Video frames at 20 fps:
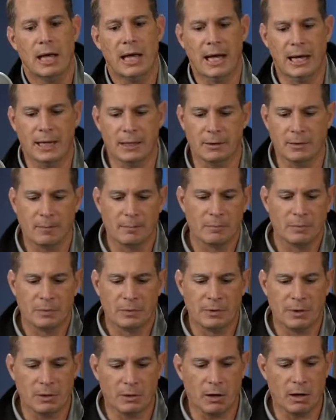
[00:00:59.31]
And
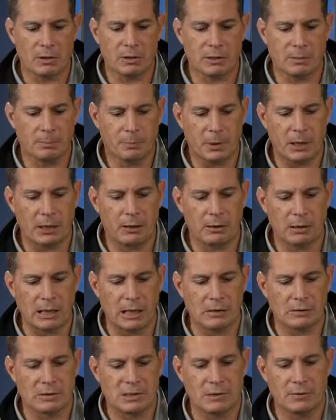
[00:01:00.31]
there are some
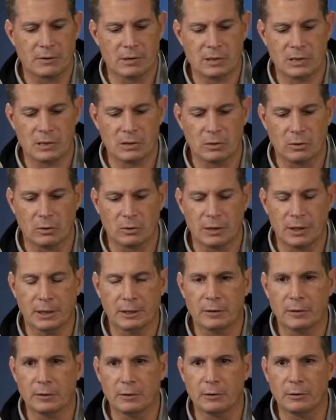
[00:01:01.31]
parallels in this
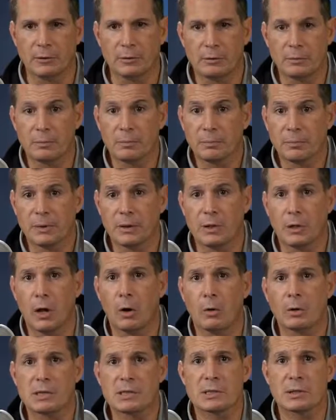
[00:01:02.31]
story to the
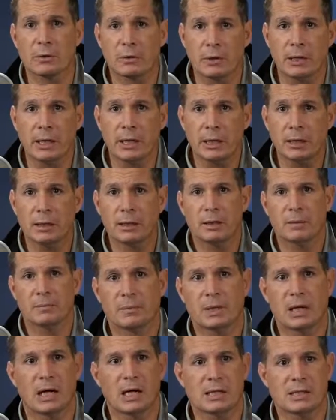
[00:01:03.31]
Noah story.
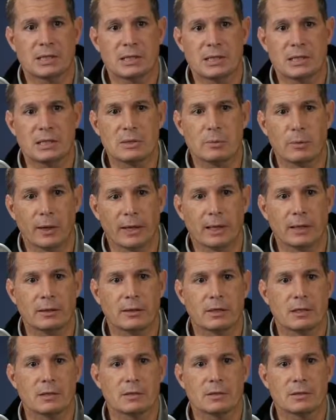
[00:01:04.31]
God sees
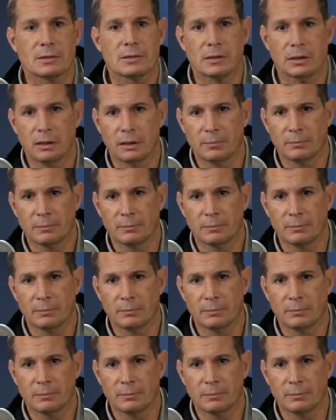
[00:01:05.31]
wickedness.